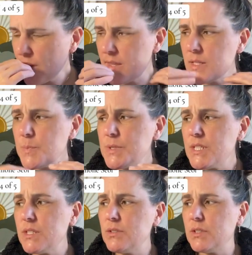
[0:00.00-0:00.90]
This
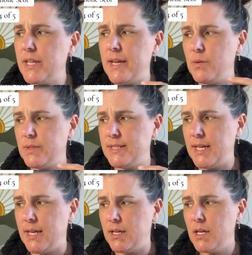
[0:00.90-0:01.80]
particular client was
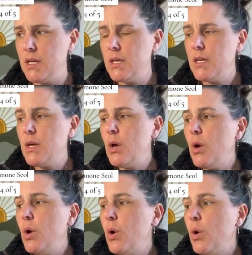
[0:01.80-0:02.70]
saying,
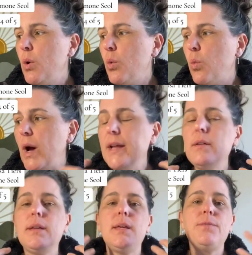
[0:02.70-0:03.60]
why do
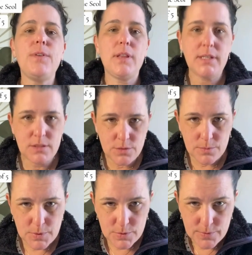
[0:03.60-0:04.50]
I keep falling into
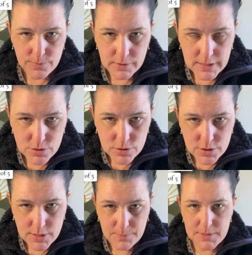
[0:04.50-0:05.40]
abusive
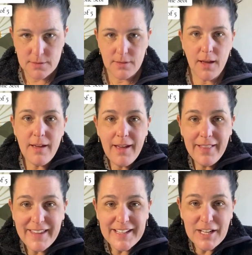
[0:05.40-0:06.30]
relationships?
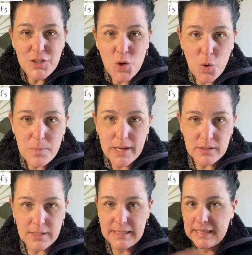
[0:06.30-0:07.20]
Like, I know
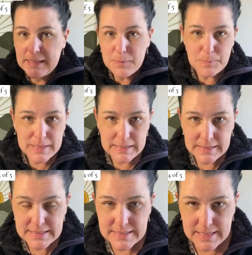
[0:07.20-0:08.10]
better and I keep
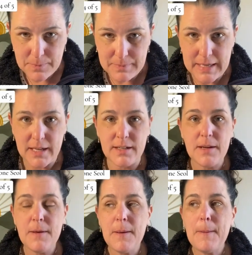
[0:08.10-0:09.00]
picking the same man,
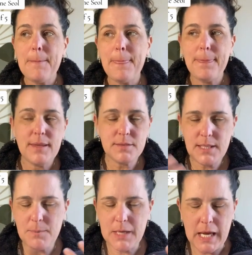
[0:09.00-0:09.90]
the
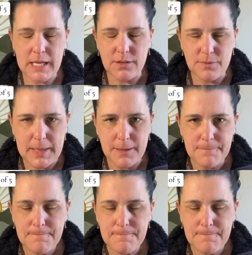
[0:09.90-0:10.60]
same kind of man.